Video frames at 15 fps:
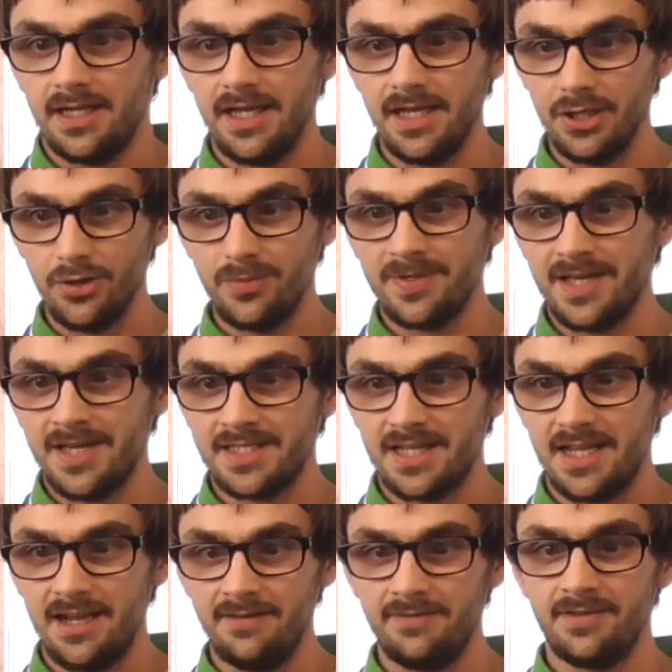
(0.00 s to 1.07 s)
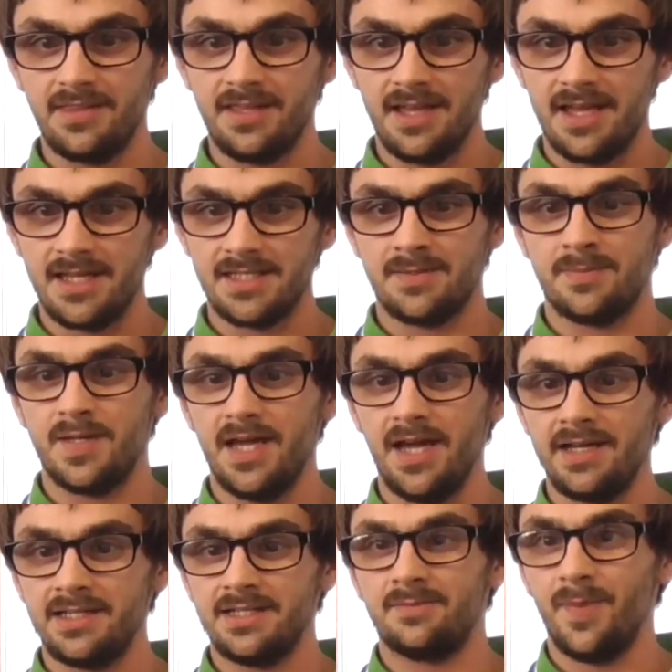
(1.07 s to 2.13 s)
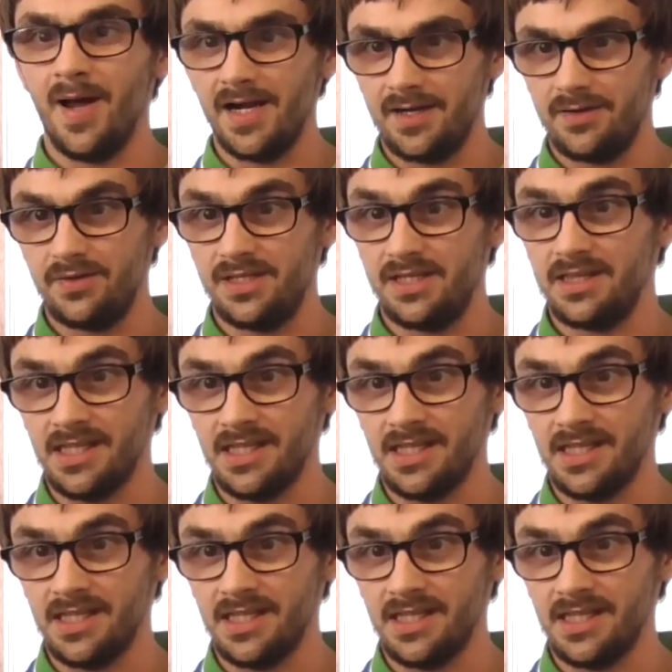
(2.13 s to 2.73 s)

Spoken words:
In OBS, everything has to be added manually.